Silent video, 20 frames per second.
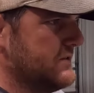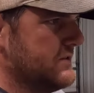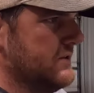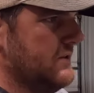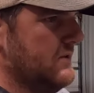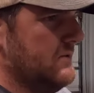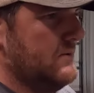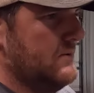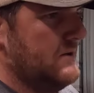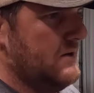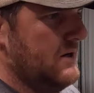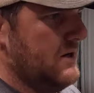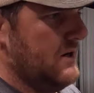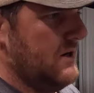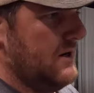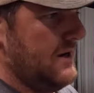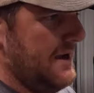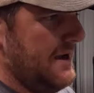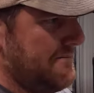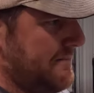So
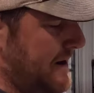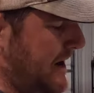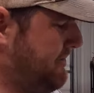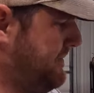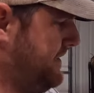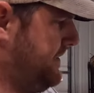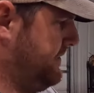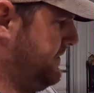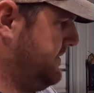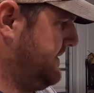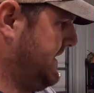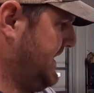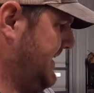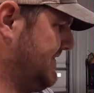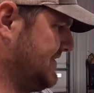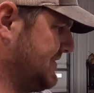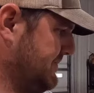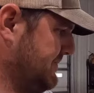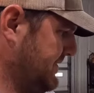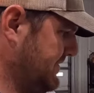I
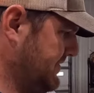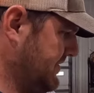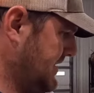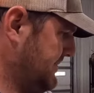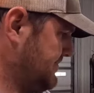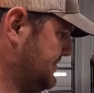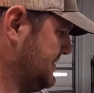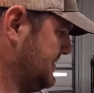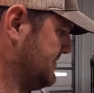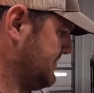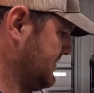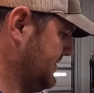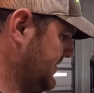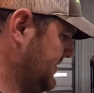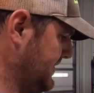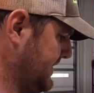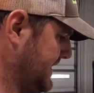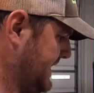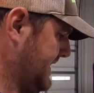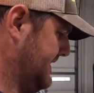have some other options I'm going
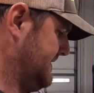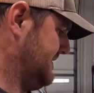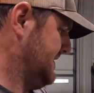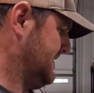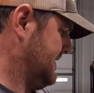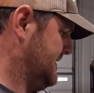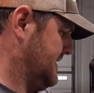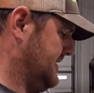to look at,